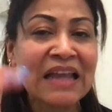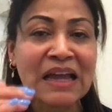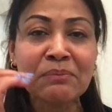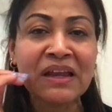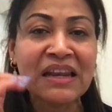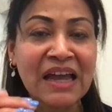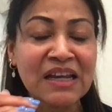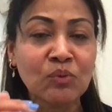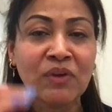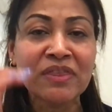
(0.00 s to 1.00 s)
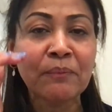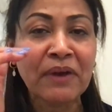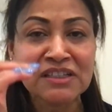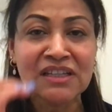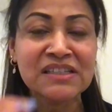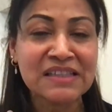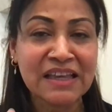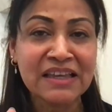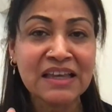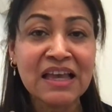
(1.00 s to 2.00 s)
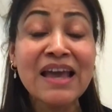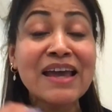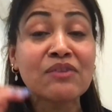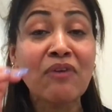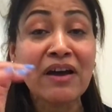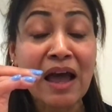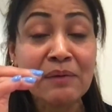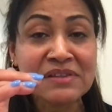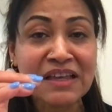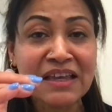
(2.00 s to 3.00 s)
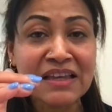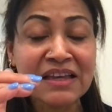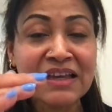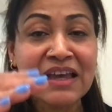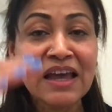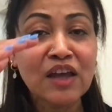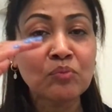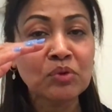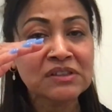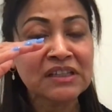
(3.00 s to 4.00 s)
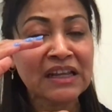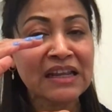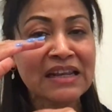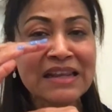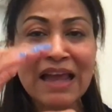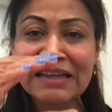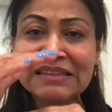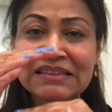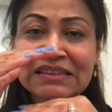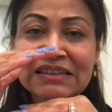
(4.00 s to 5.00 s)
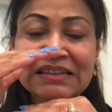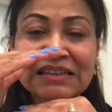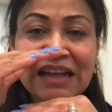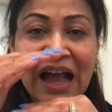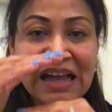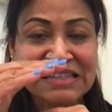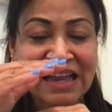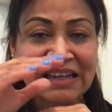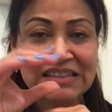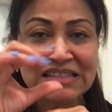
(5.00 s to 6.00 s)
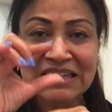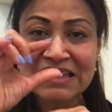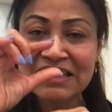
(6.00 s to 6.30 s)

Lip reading: line by line what the patient is saying and what I'm saying and puts it in a nice context